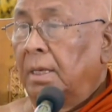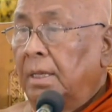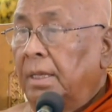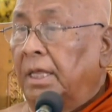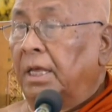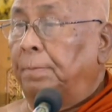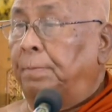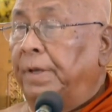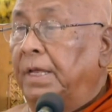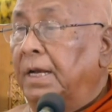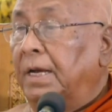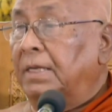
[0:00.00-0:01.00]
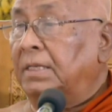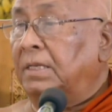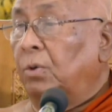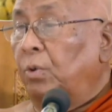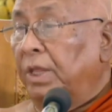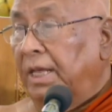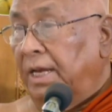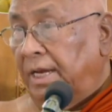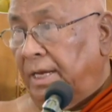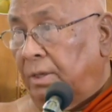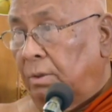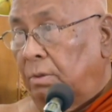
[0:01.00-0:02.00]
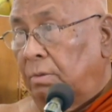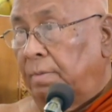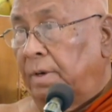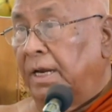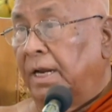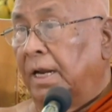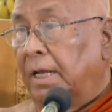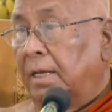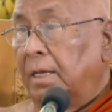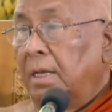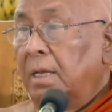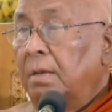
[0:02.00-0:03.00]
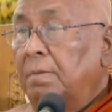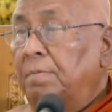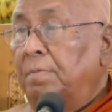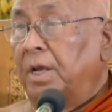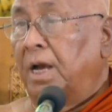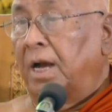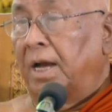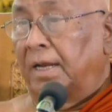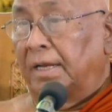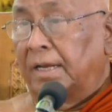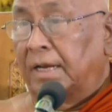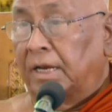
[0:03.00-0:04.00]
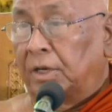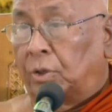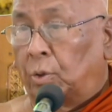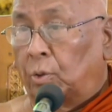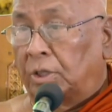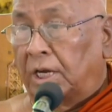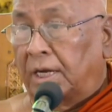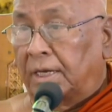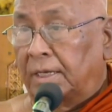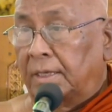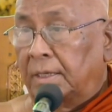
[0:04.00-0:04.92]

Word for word: They pierce with the arrow. Banana. Myarine Tujare.